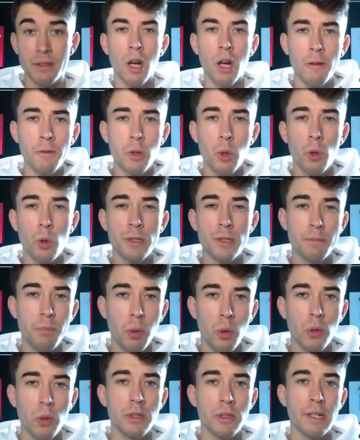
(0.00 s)
Of course,
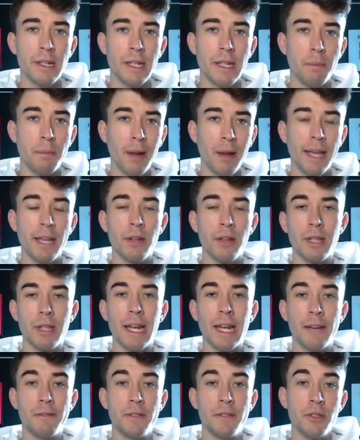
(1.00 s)
importantly, playing on the
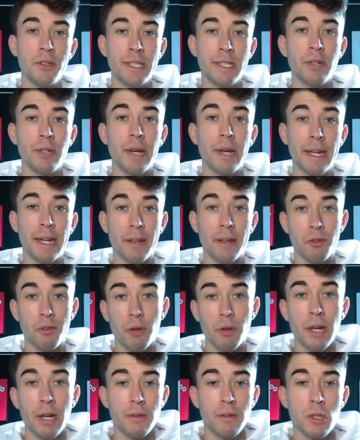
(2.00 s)
left, you still get that
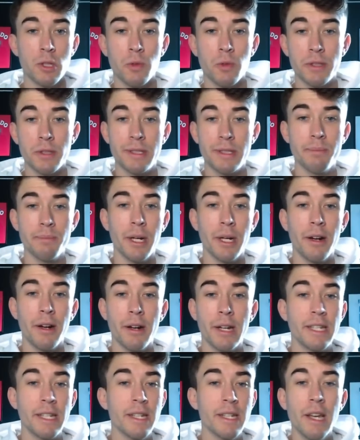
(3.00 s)
threat of those runs in
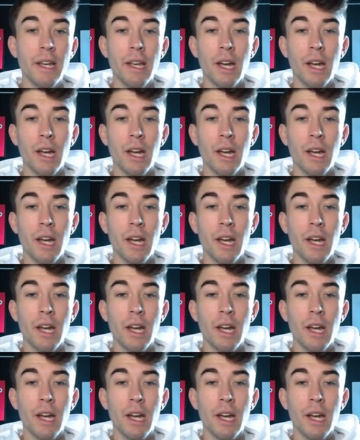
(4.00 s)
behind.